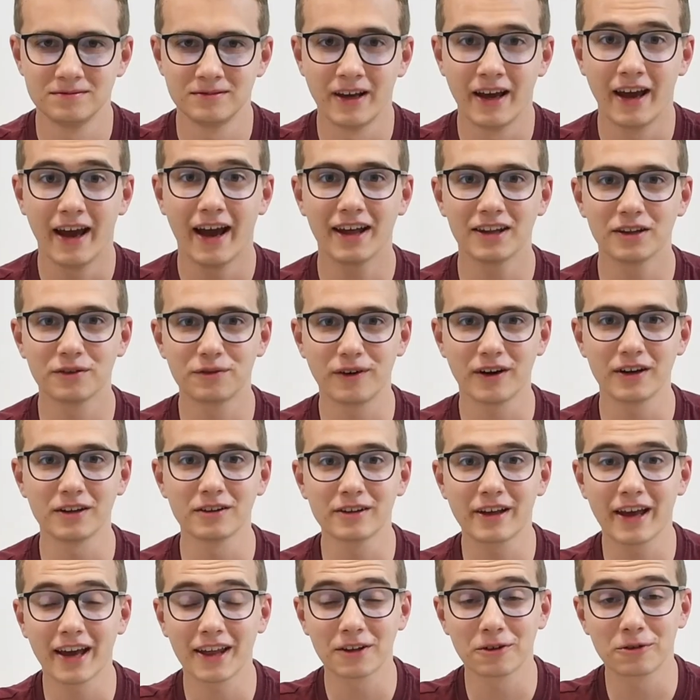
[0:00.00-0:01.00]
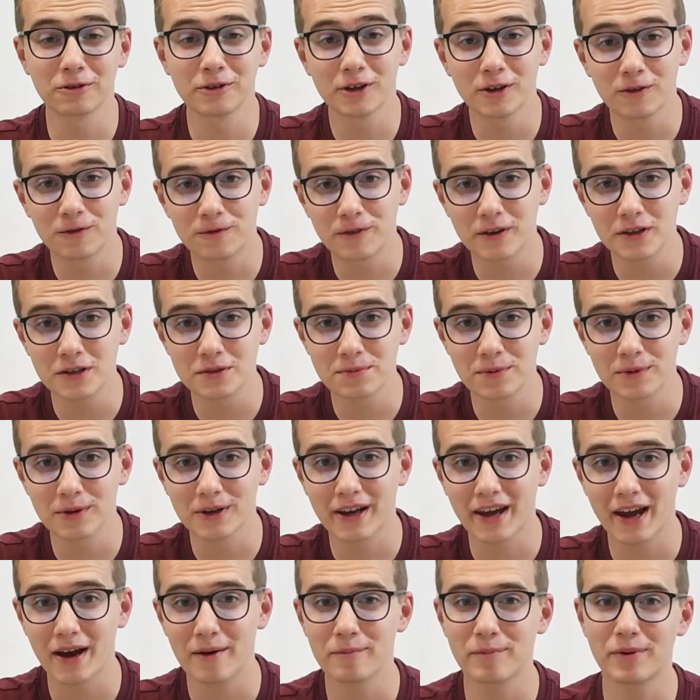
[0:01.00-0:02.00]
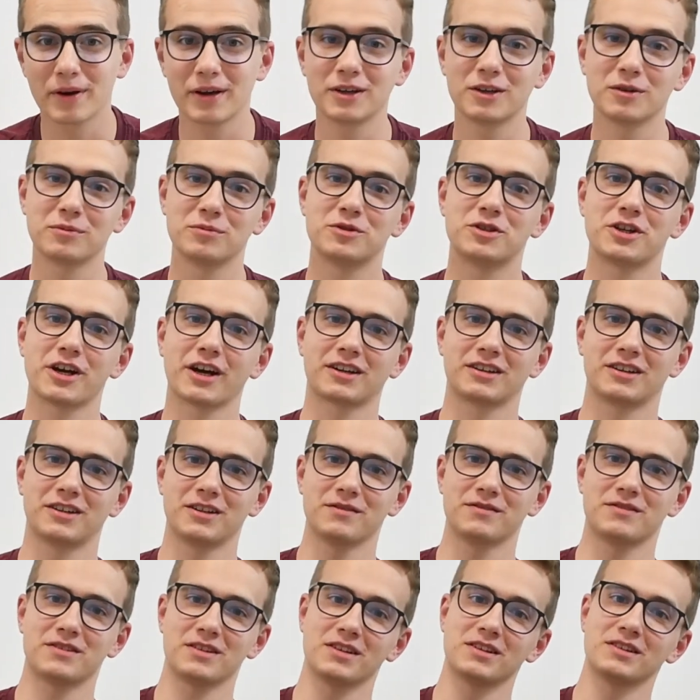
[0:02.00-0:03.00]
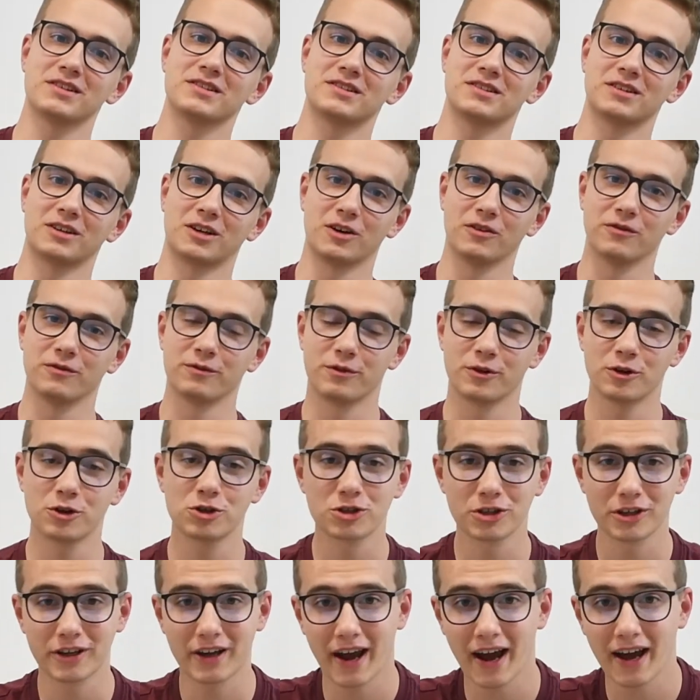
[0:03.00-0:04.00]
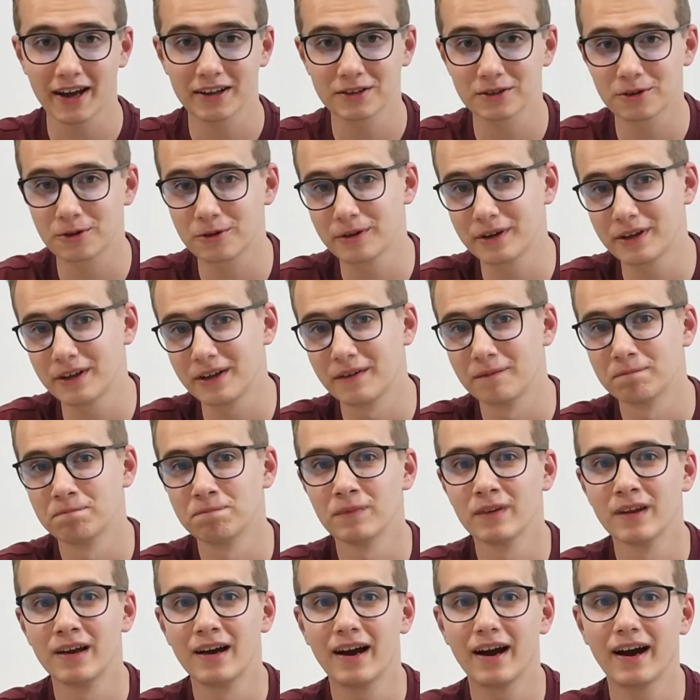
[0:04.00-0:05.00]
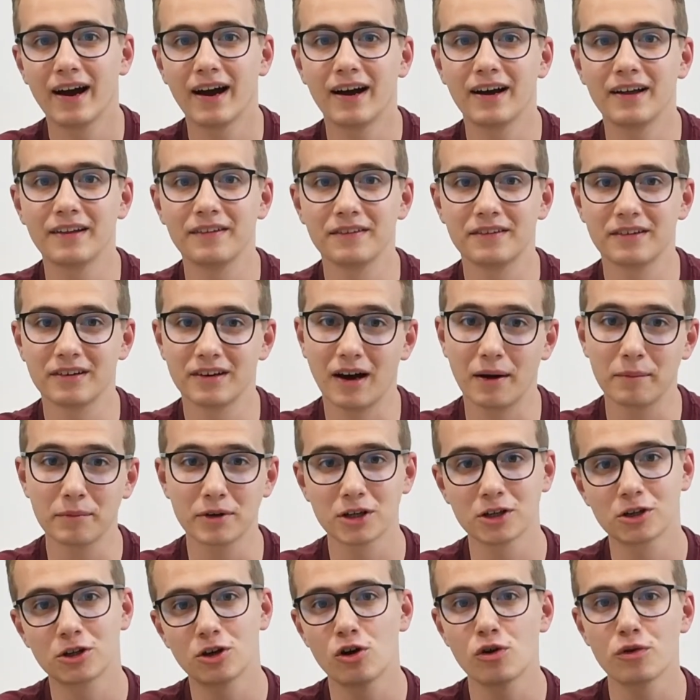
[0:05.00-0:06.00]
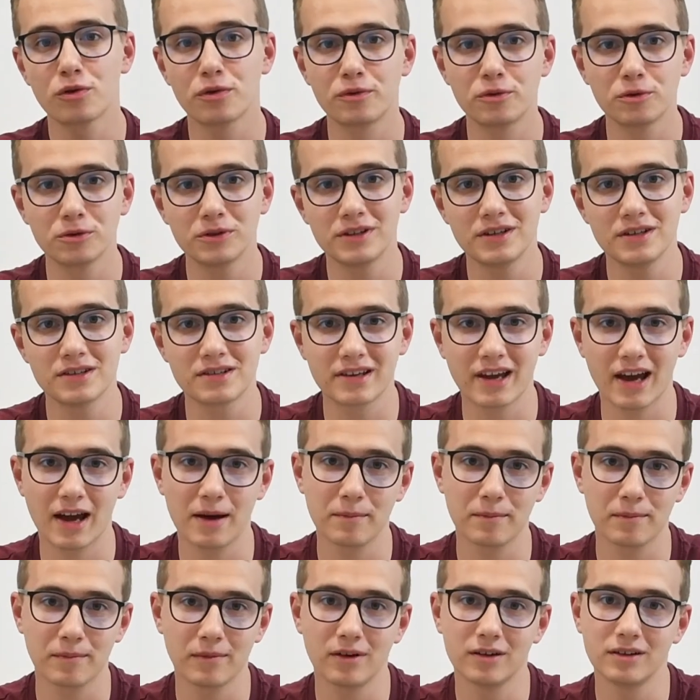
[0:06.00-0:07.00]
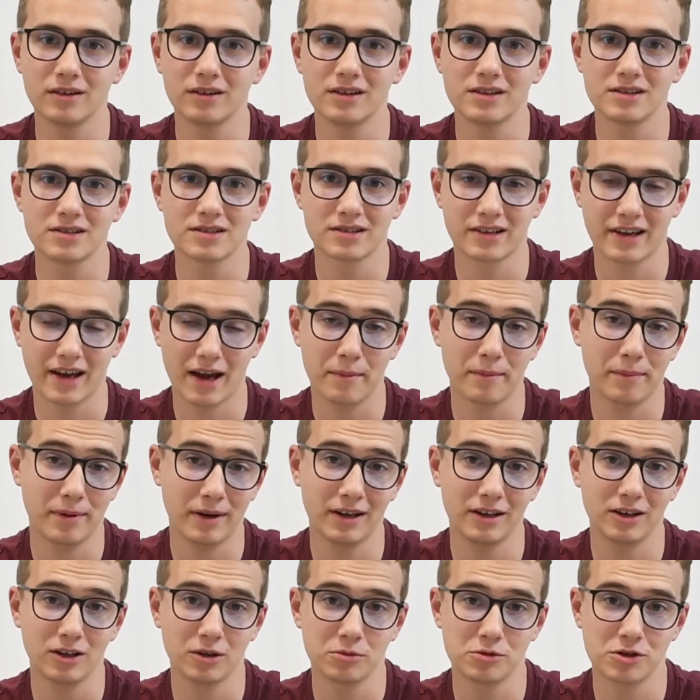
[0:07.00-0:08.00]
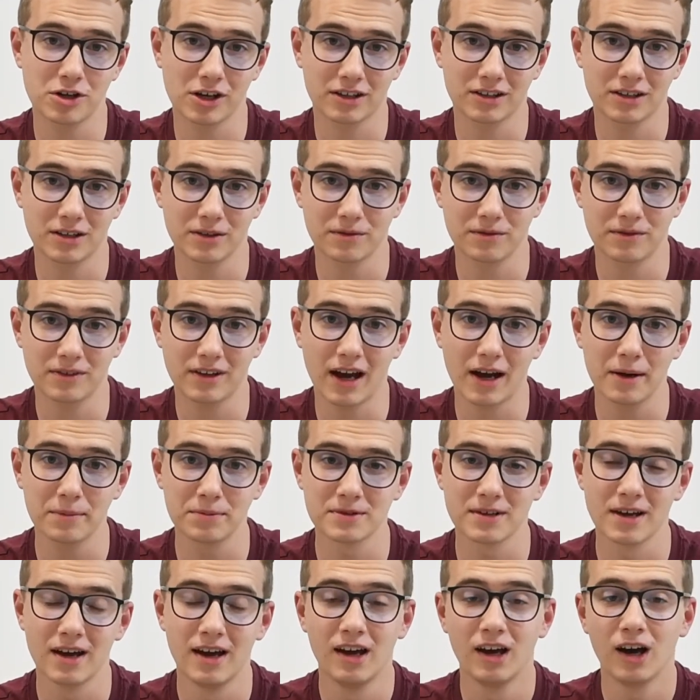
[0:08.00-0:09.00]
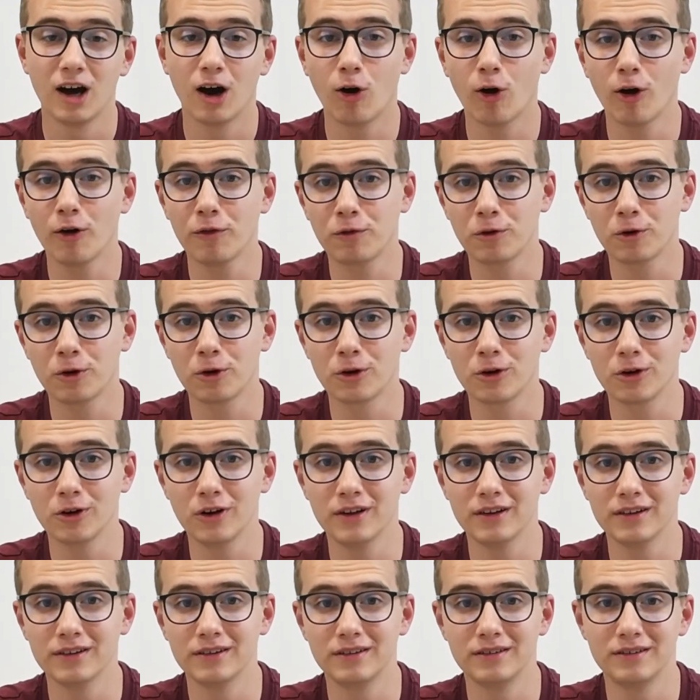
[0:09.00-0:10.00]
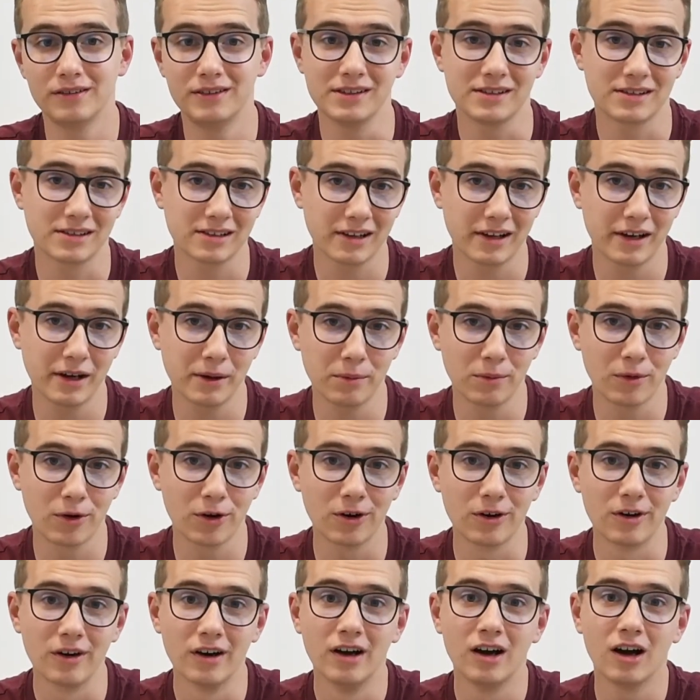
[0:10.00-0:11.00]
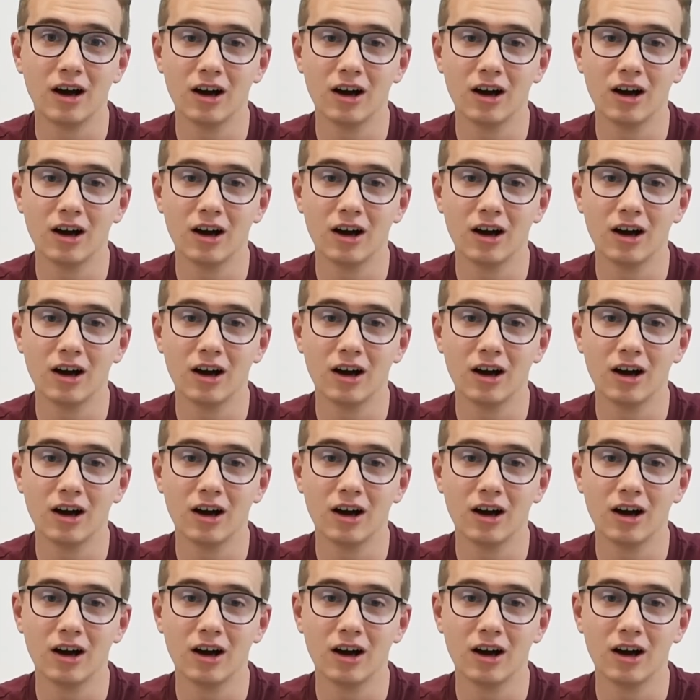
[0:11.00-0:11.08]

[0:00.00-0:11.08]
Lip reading: And the final category of Facebook campaign objectives is the conversion category. And I'm gonna go through these campaign objective types. However, disclaimer,